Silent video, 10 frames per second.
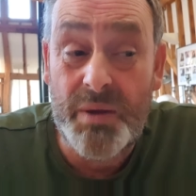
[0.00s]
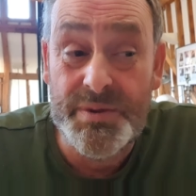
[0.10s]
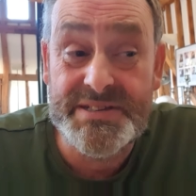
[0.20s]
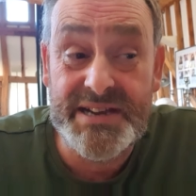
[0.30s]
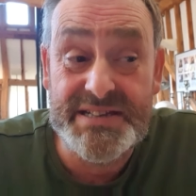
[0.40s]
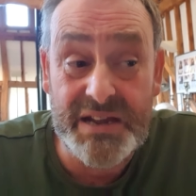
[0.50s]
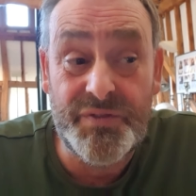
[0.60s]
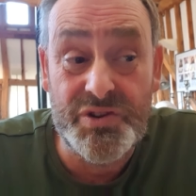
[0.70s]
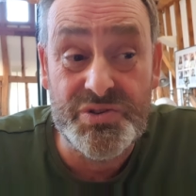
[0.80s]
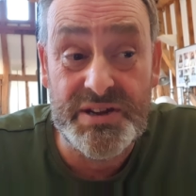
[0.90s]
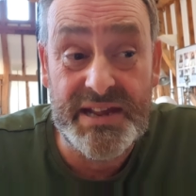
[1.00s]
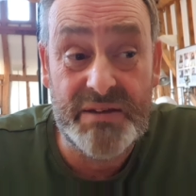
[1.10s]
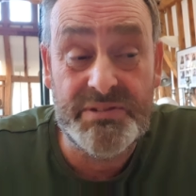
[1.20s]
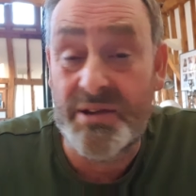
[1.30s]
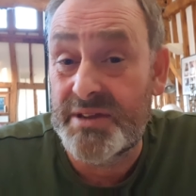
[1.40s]
I would say is if you join
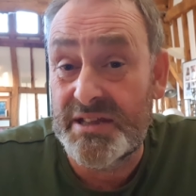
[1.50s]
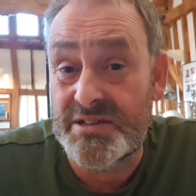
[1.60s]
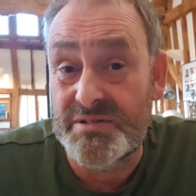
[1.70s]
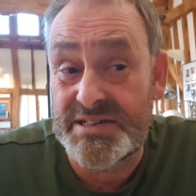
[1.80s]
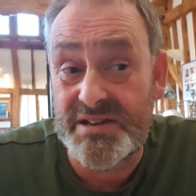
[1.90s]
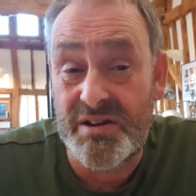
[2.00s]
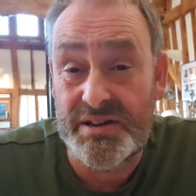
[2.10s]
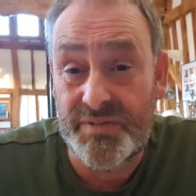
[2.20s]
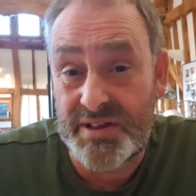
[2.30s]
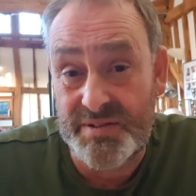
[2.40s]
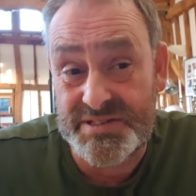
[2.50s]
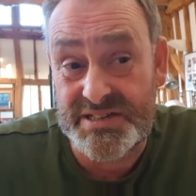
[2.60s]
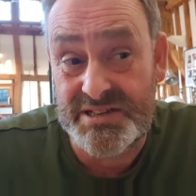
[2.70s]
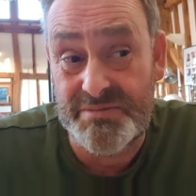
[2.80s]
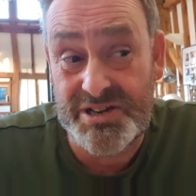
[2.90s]
now, don't get too disheartened if you don't see
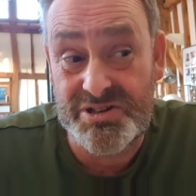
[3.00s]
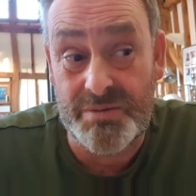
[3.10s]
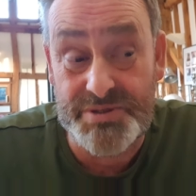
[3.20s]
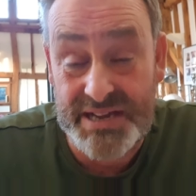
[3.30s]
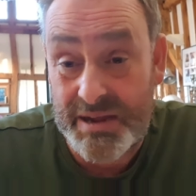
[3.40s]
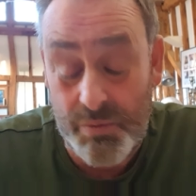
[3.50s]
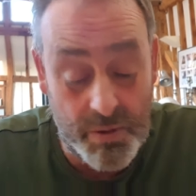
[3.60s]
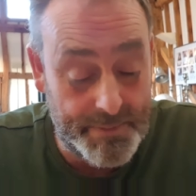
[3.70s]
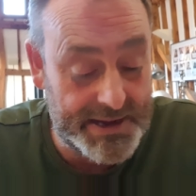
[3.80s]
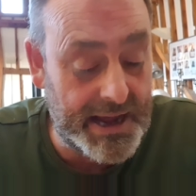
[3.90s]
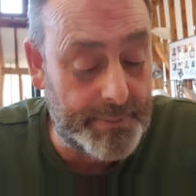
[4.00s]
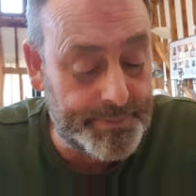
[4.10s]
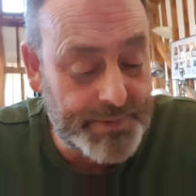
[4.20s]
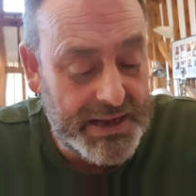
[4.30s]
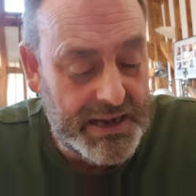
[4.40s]
too many jobs. It will pick
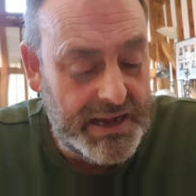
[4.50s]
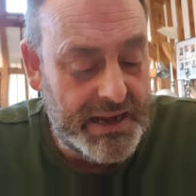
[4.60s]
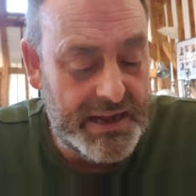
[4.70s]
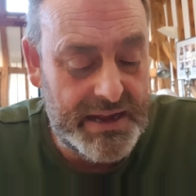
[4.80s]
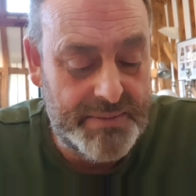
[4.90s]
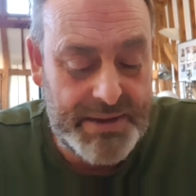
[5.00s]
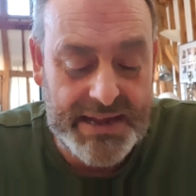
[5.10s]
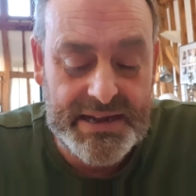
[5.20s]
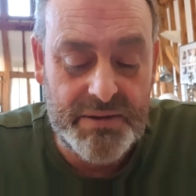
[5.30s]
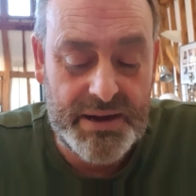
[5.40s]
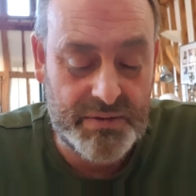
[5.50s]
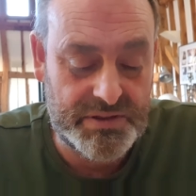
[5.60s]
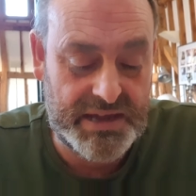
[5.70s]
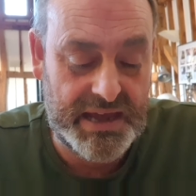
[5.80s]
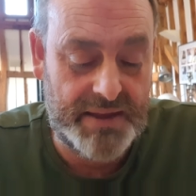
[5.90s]
up. Echo
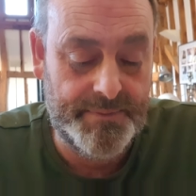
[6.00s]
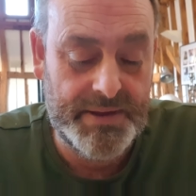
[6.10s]
Healthcare.